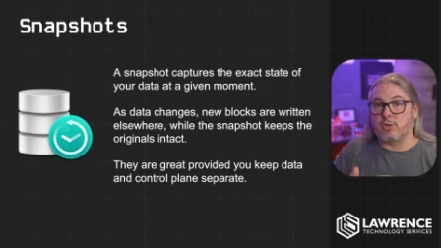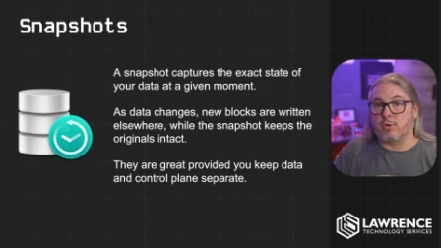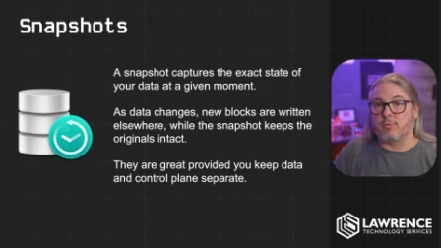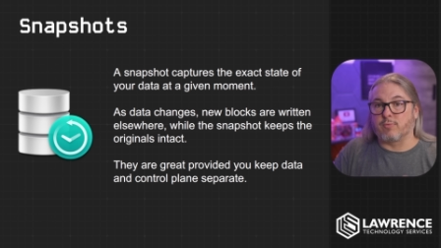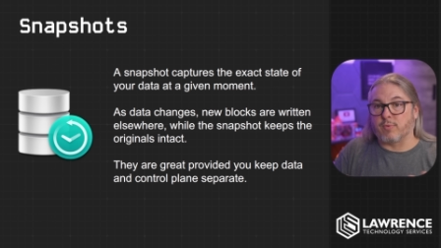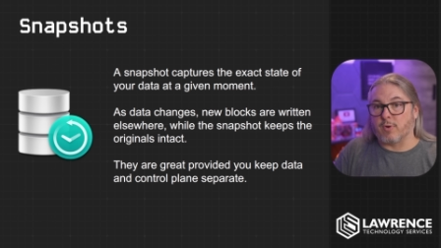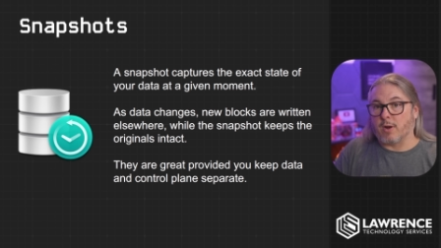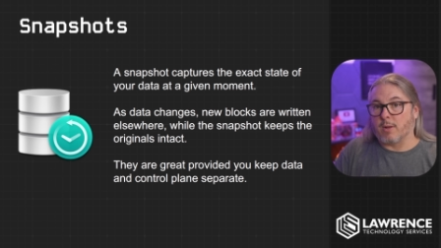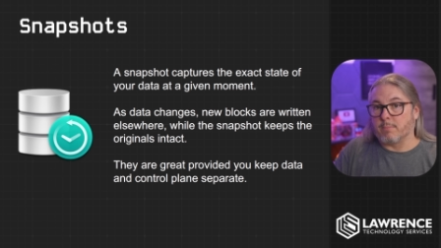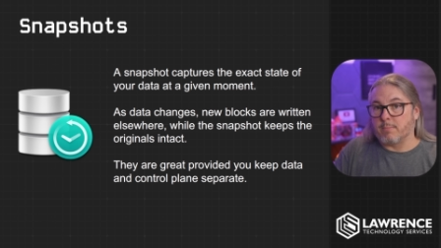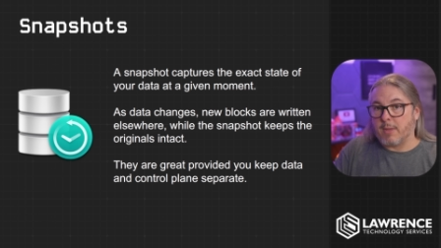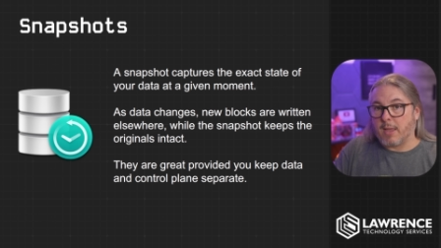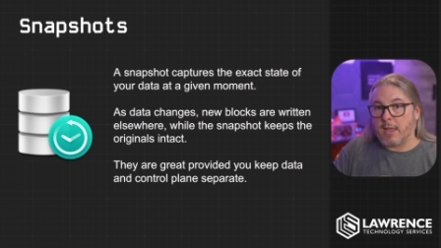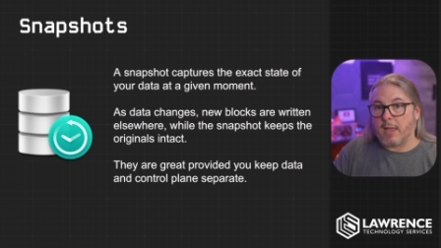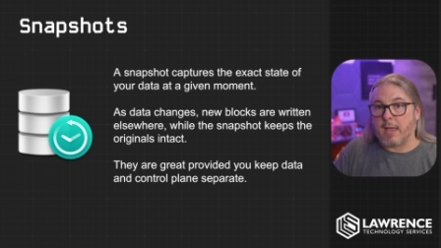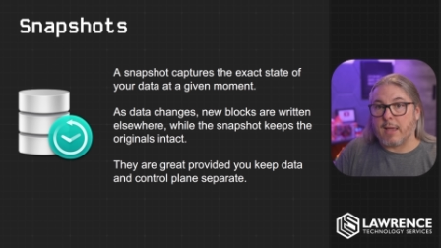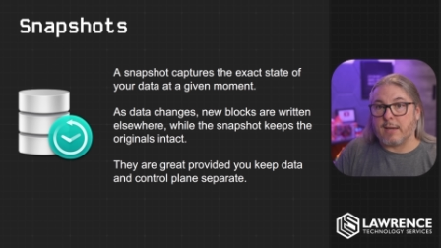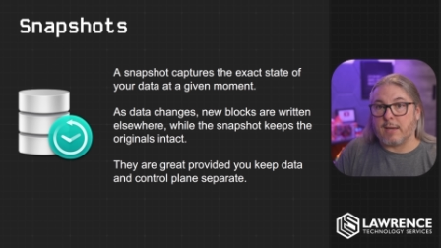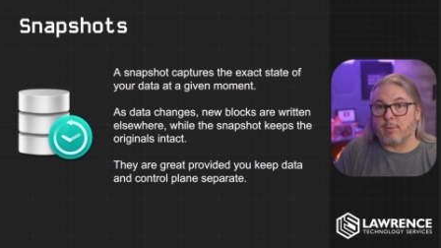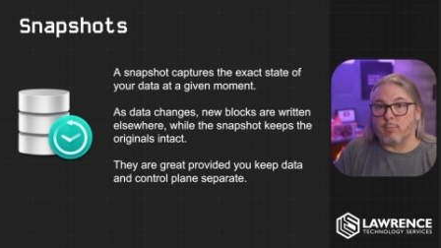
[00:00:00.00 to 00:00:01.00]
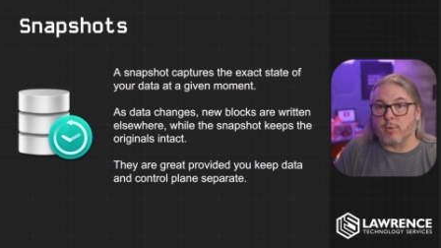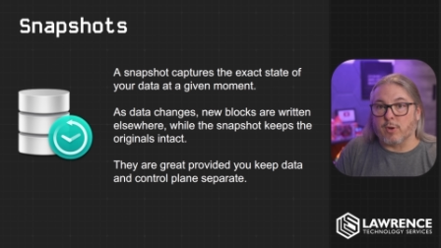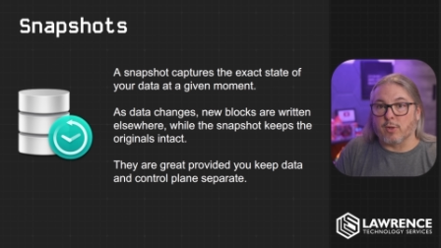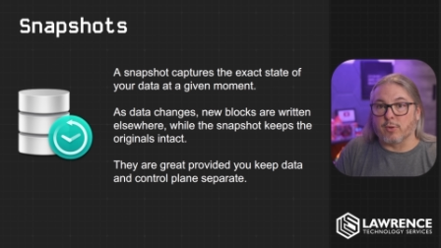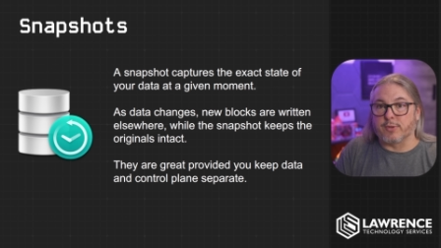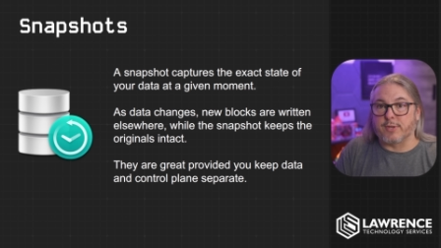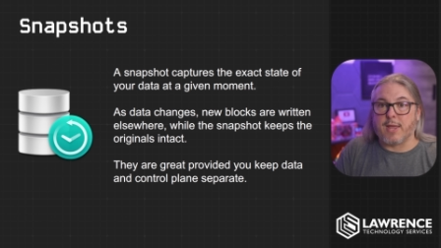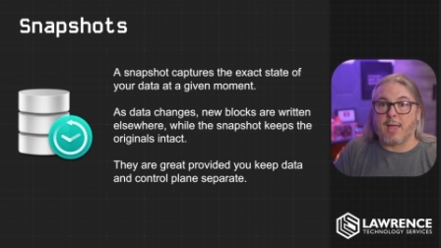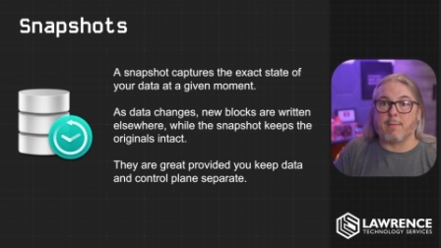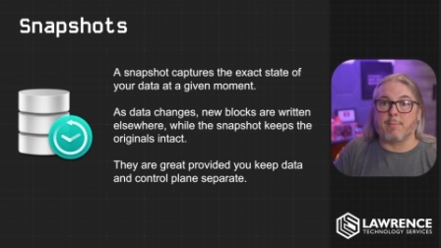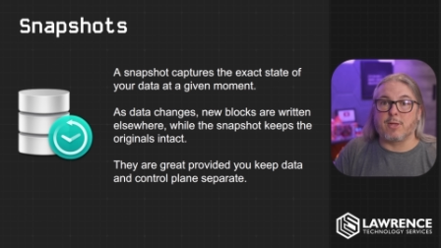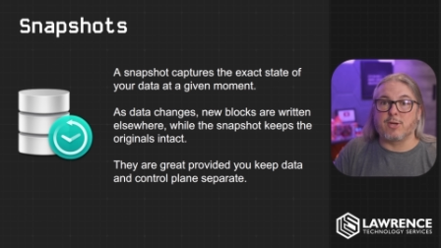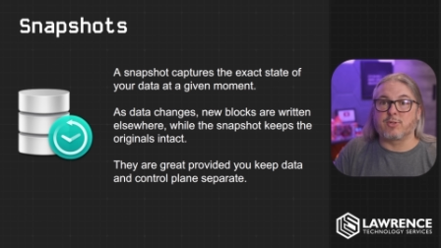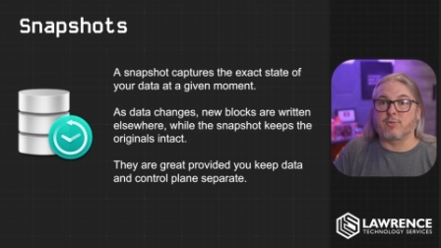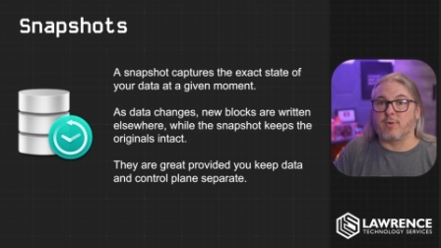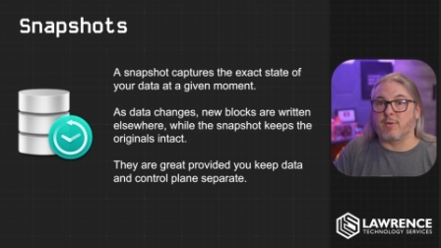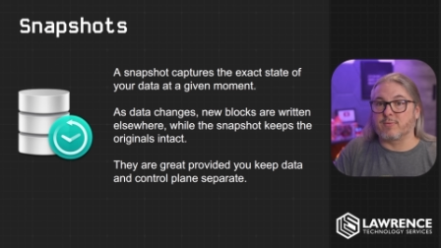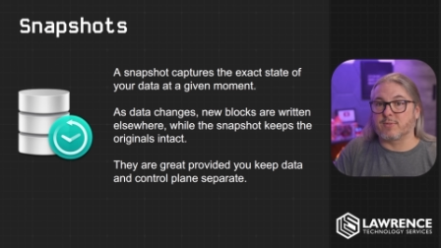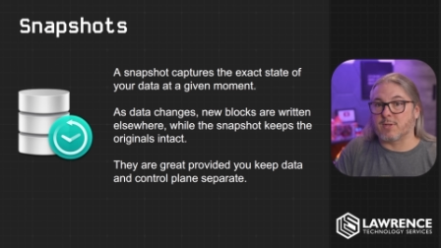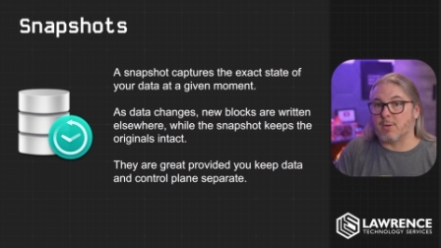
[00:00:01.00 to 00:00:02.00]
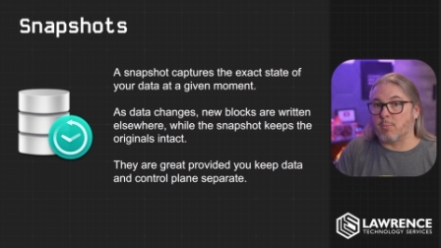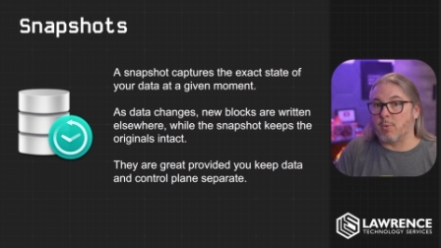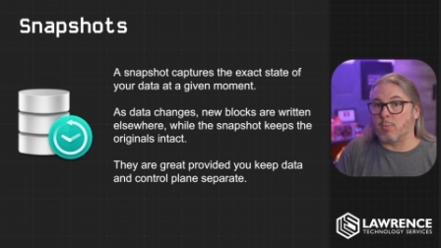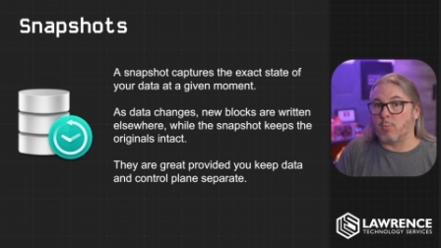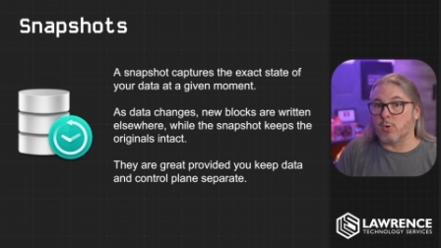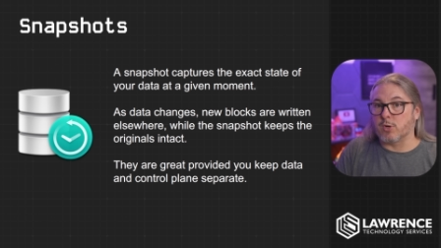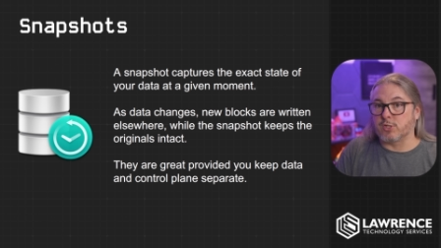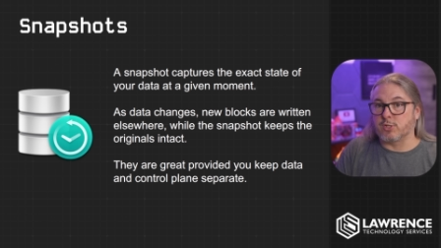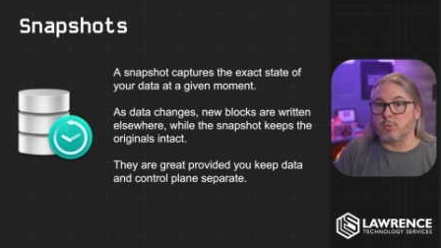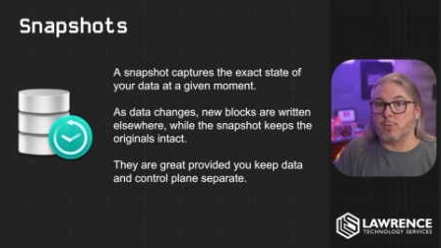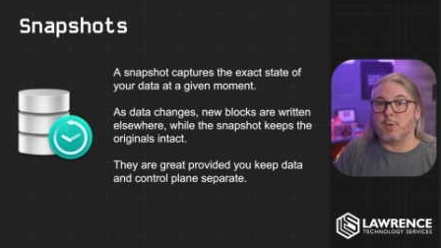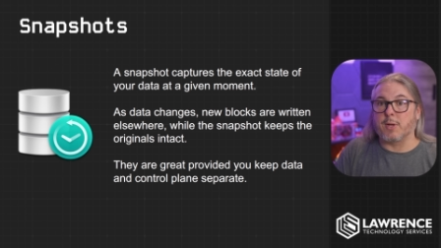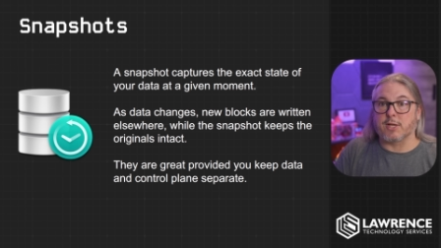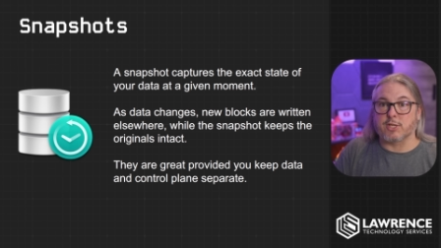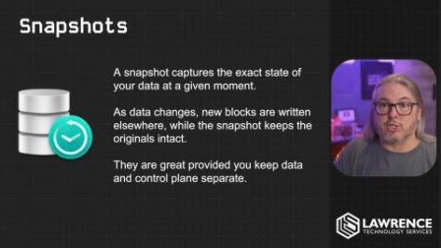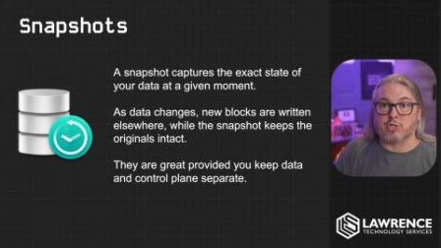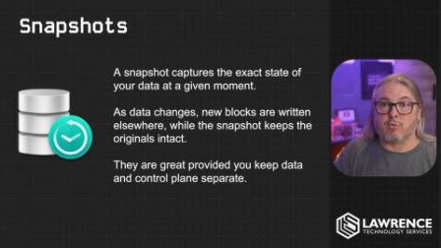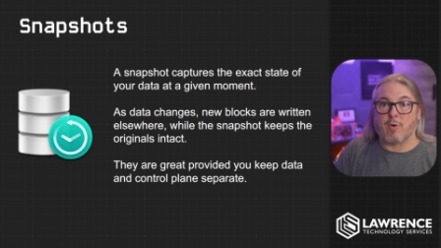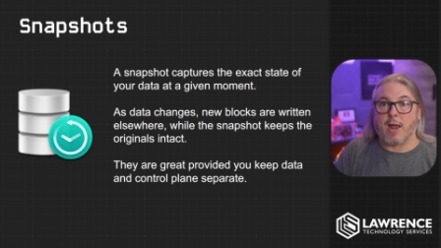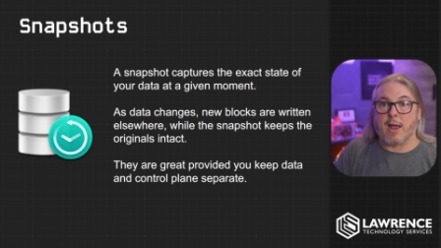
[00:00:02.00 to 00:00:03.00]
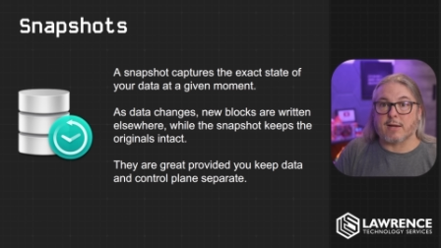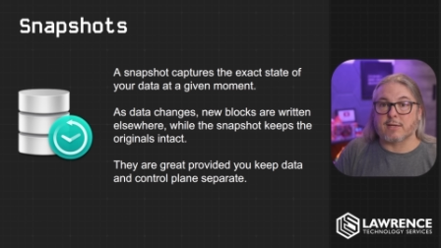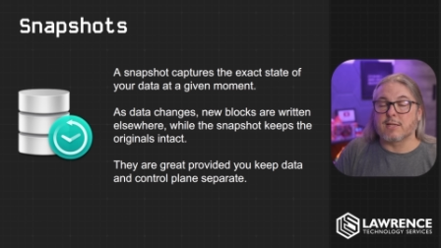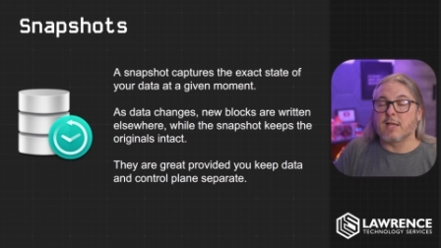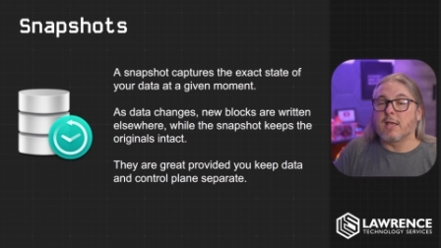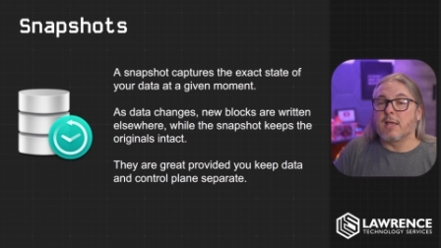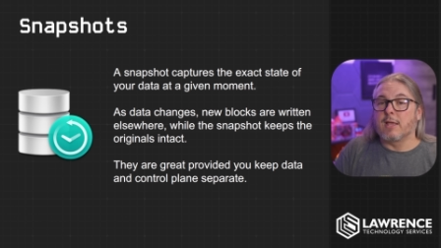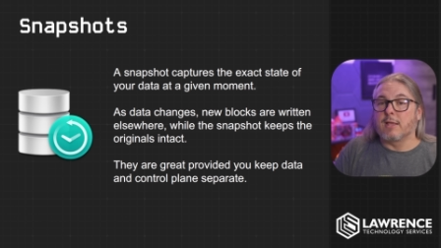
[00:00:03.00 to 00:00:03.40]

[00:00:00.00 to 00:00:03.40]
you from any real damage if someone were to extract